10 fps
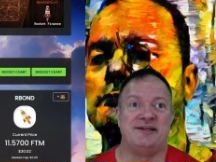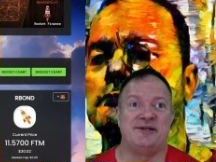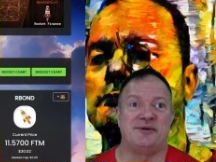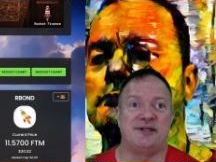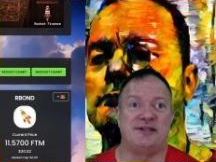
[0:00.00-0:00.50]

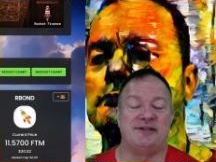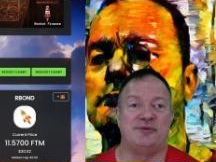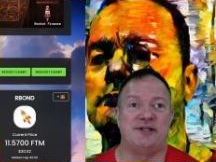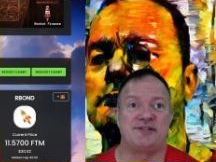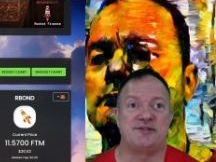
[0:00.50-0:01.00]
Okay, the
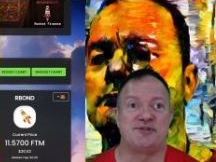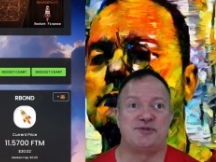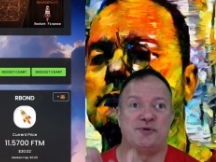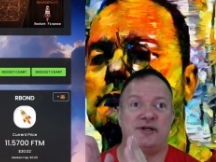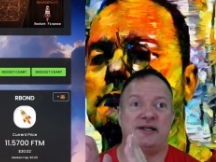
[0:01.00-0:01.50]
rates are
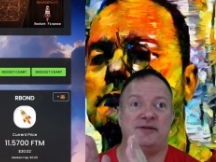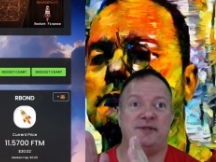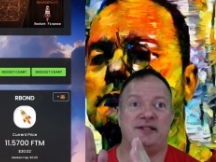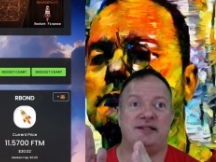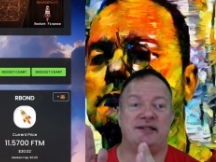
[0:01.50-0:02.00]
super high at the
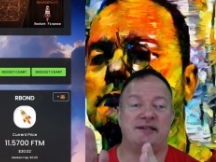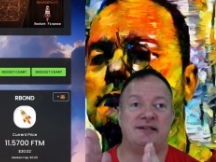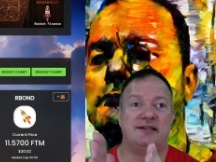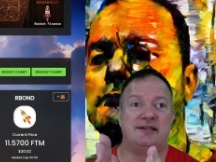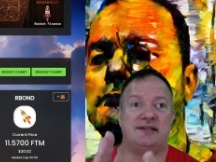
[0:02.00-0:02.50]
beginning, and
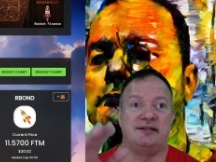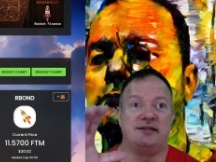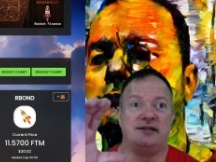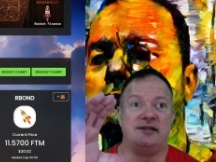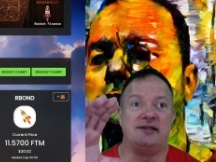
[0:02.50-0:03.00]
then they
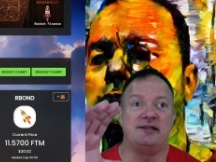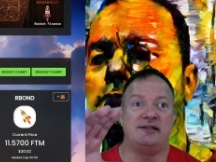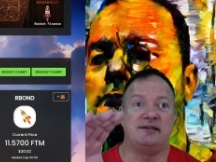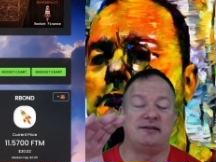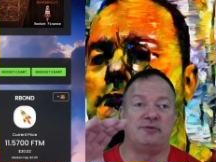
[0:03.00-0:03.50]

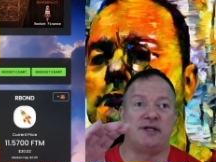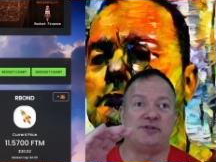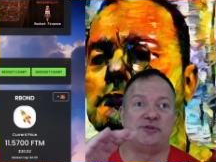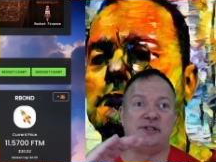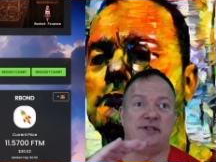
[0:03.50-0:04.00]
They
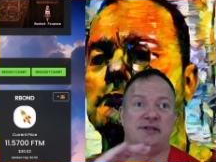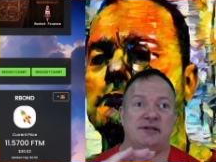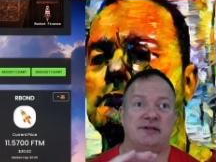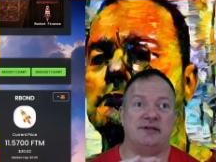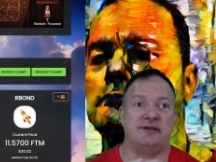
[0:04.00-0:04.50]
gradually
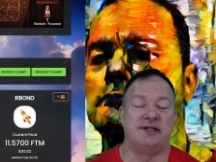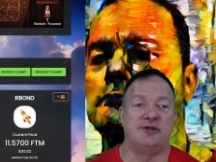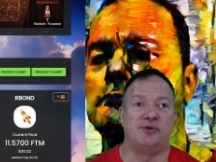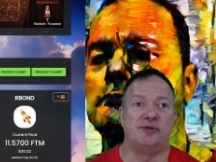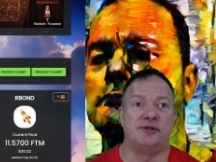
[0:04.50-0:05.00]
get
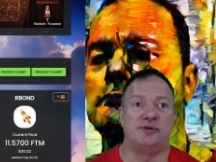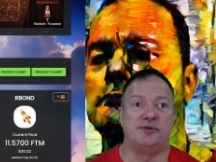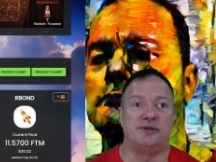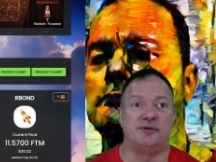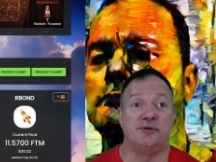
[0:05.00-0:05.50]
lower and
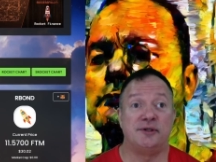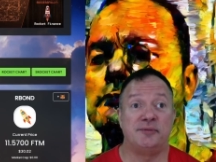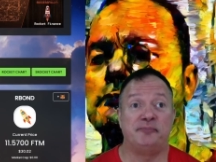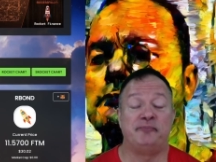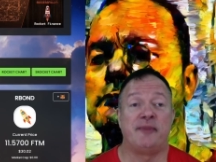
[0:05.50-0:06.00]
lower and
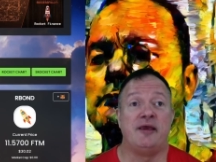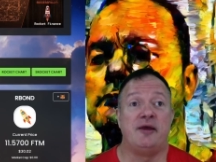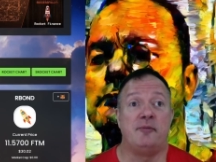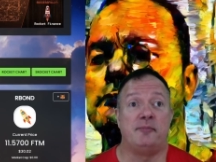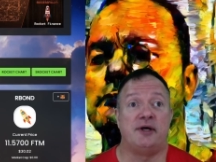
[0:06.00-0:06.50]
lower.
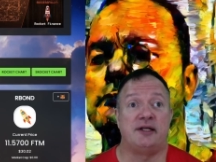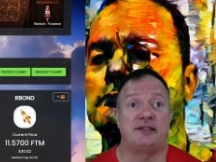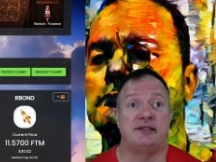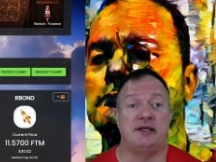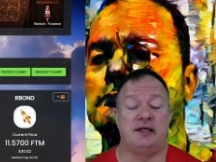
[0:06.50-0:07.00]

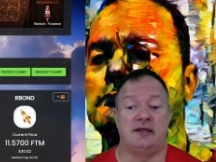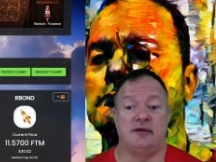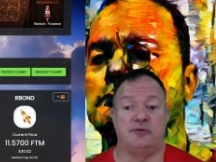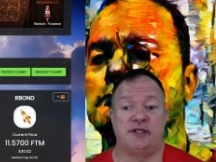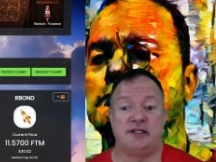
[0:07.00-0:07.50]
But
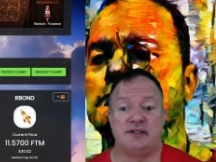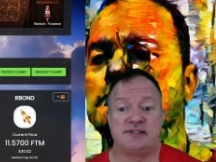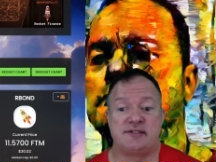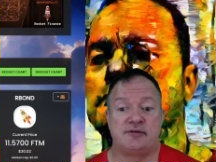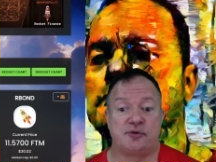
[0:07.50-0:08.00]
right now
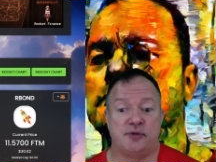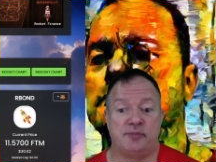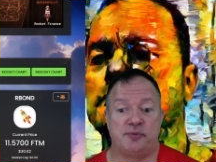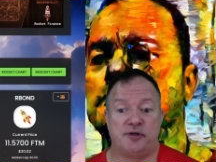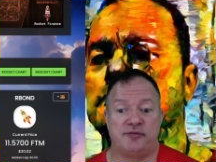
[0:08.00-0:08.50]
it's still
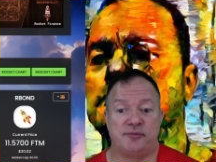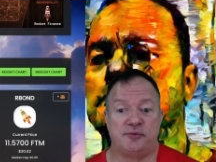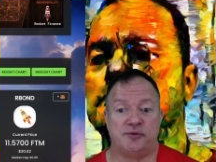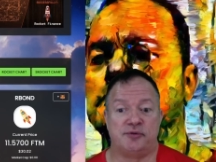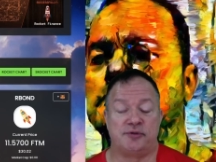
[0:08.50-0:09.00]
quite
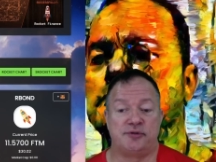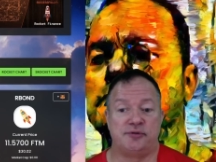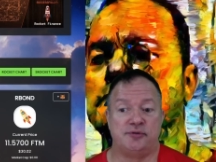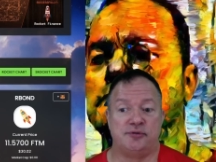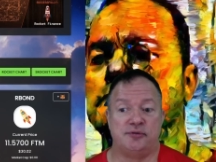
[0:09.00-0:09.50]
profitable
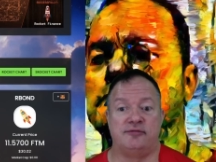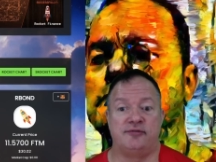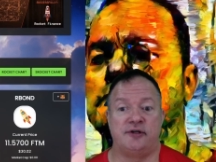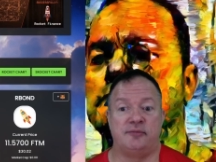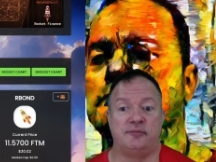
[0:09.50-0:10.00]
to
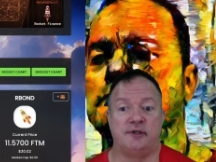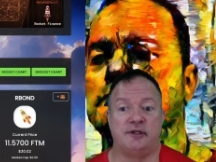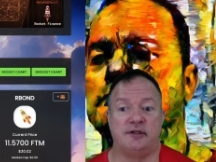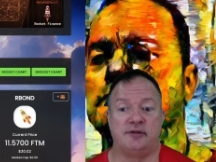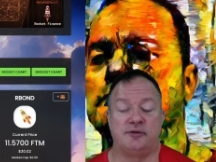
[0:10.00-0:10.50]

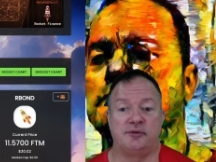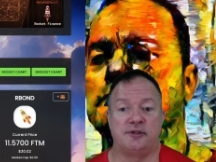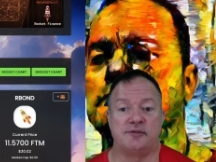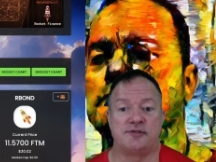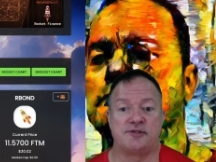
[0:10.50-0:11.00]
farm
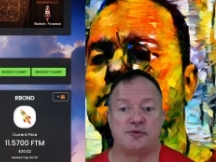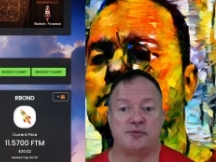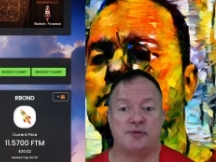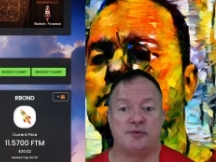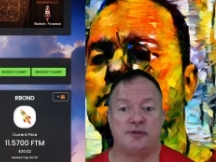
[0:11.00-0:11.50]
tokens. So
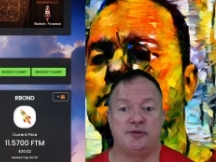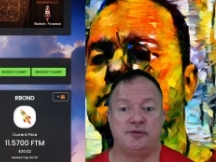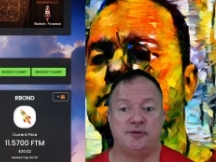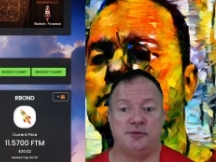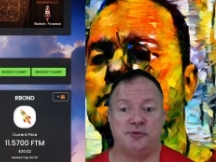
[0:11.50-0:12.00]
what we're going to
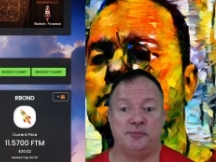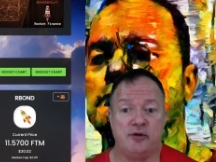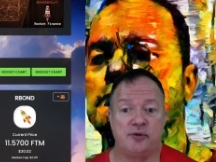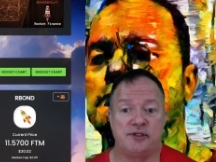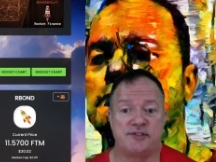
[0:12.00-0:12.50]
do,
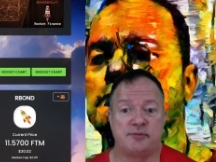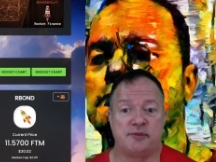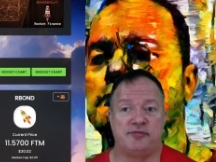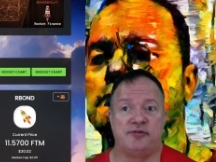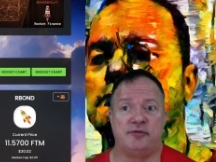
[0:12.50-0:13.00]
we're going to start
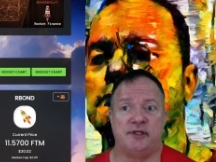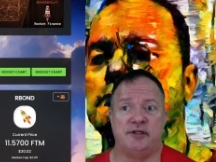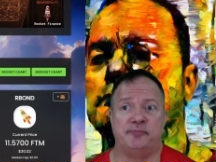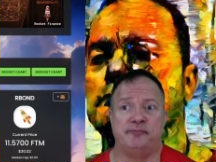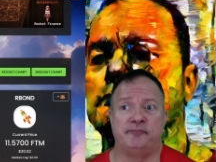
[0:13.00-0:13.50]
by farming.